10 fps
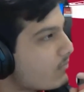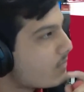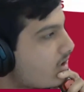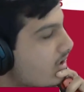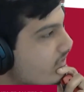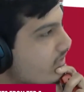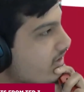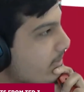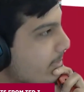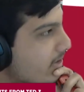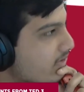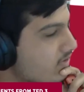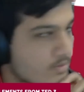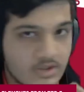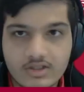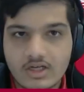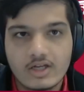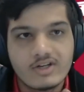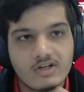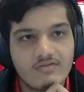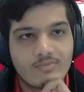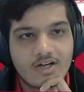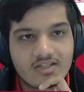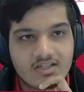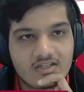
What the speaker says: have a think about this one. I don't know if Brad